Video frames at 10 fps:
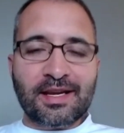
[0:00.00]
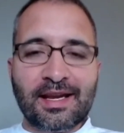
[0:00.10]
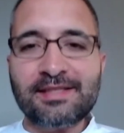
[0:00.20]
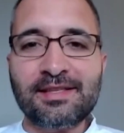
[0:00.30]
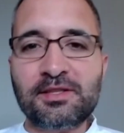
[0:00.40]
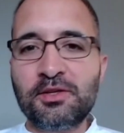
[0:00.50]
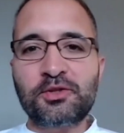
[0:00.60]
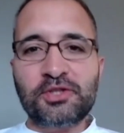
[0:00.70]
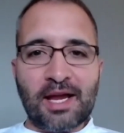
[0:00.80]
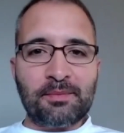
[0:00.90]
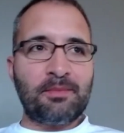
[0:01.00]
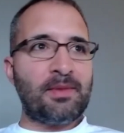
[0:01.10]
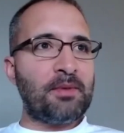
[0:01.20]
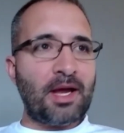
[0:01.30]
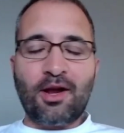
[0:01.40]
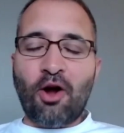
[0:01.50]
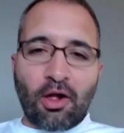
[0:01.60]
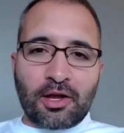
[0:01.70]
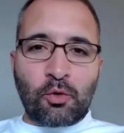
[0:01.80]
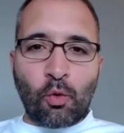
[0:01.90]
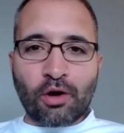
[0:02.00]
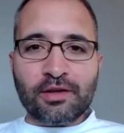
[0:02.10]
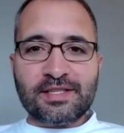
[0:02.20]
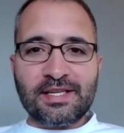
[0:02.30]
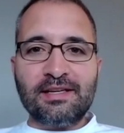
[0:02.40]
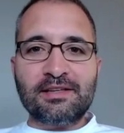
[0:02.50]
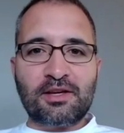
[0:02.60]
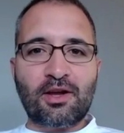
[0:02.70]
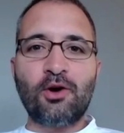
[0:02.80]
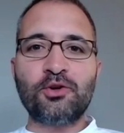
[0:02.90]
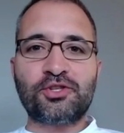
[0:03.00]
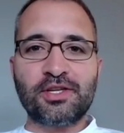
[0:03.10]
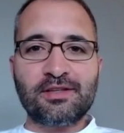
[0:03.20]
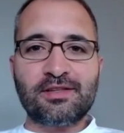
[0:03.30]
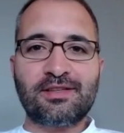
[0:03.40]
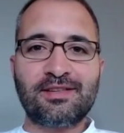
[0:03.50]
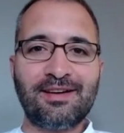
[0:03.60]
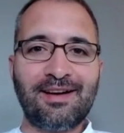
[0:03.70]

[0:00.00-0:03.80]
I guess this new segment, maybe I can call it Quarantined Coaches.